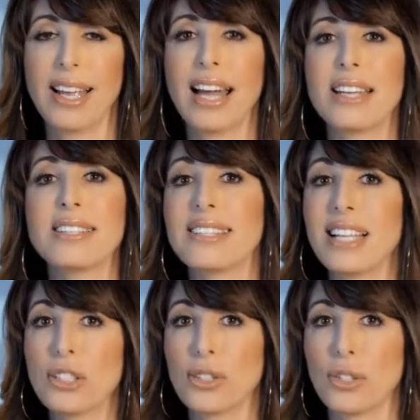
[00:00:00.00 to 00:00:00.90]
an
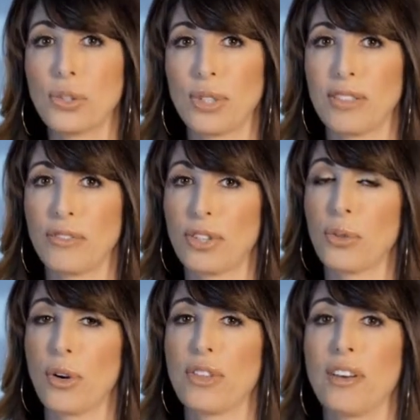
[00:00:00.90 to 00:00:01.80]
essential nutrient for the
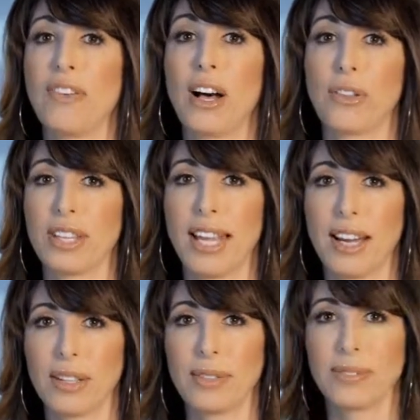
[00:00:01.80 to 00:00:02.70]
growth of healthy
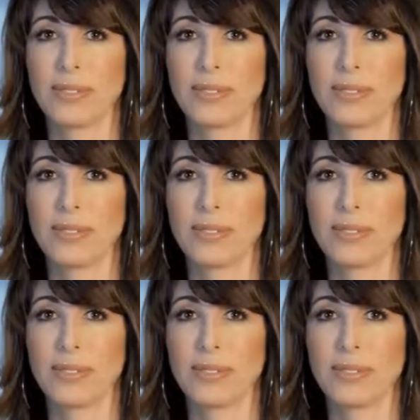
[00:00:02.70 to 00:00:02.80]
hair.